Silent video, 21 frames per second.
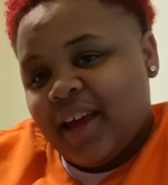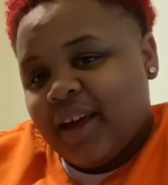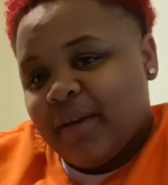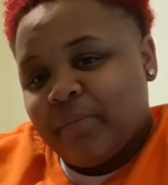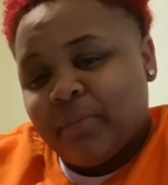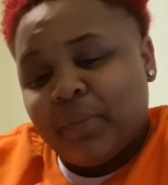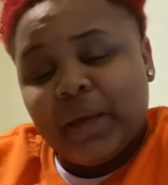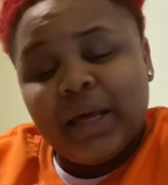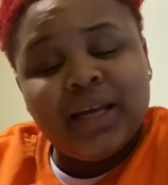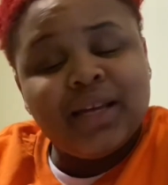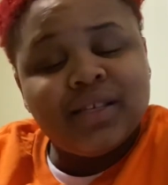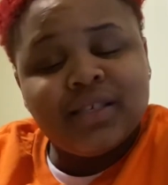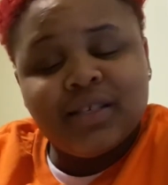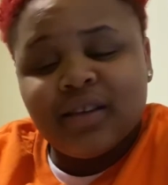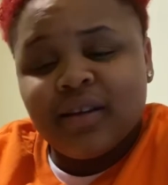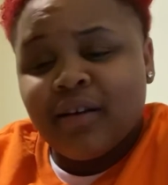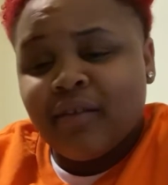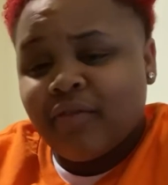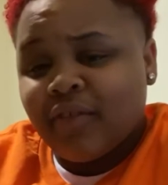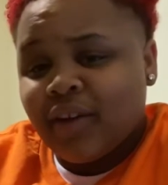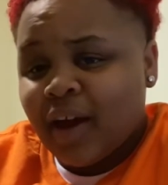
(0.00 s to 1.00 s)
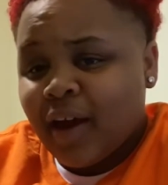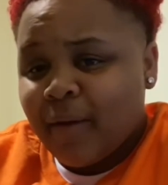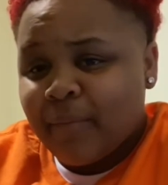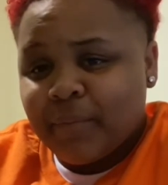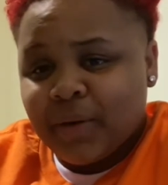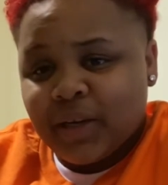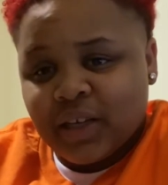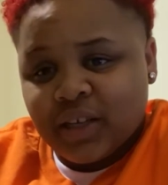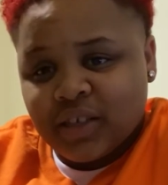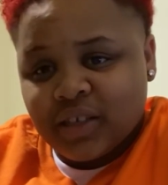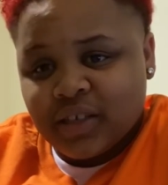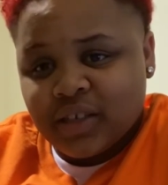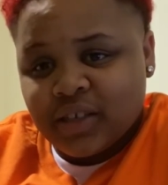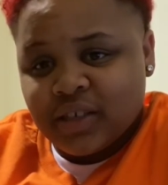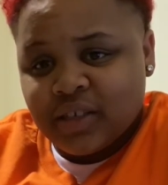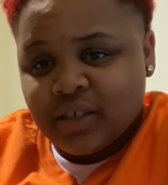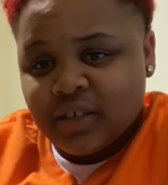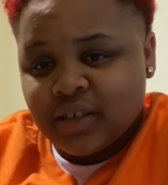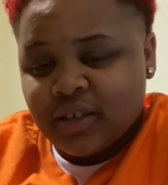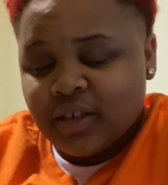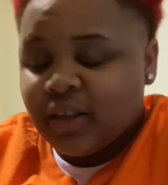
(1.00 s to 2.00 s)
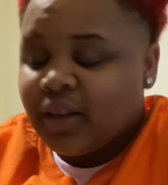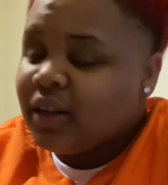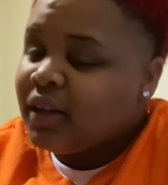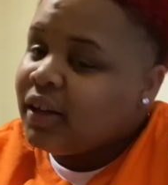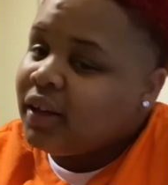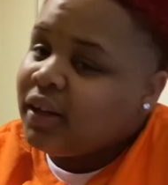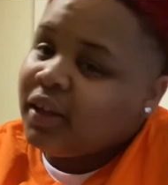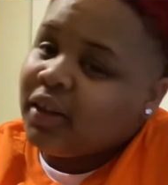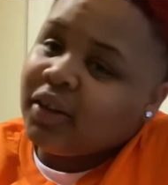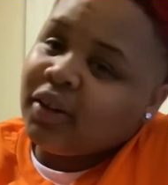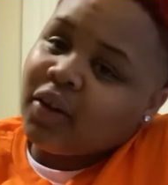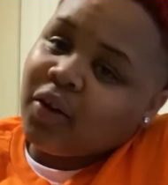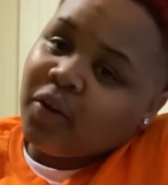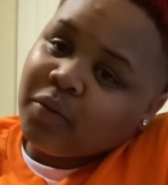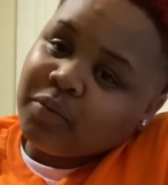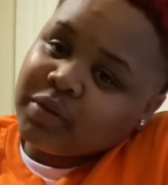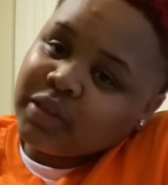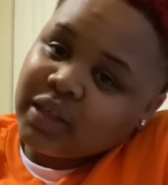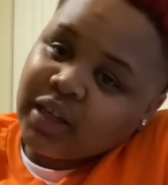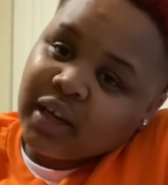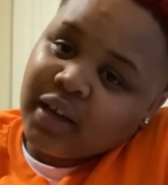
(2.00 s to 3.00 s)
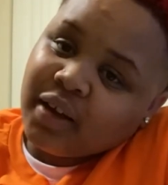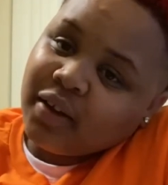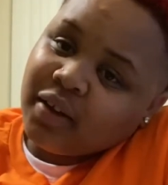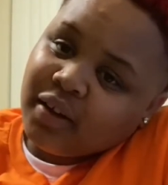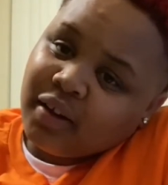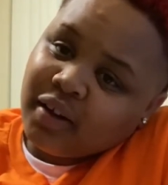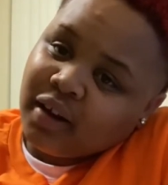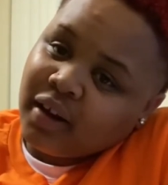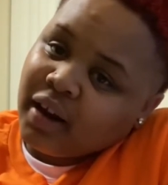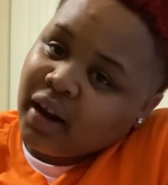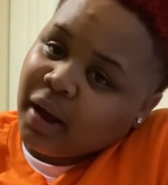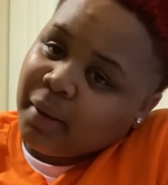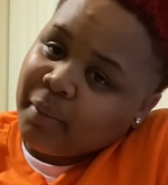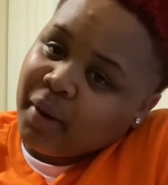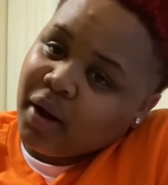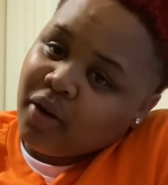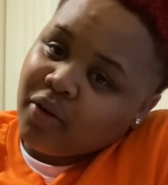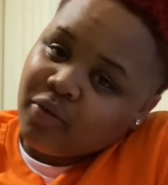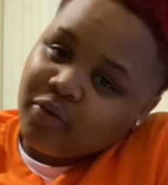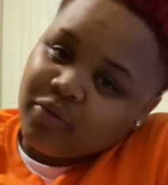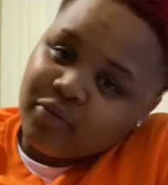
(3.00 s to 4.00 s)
Peace, love, and happiness. You know what I'm saying? And I'm out.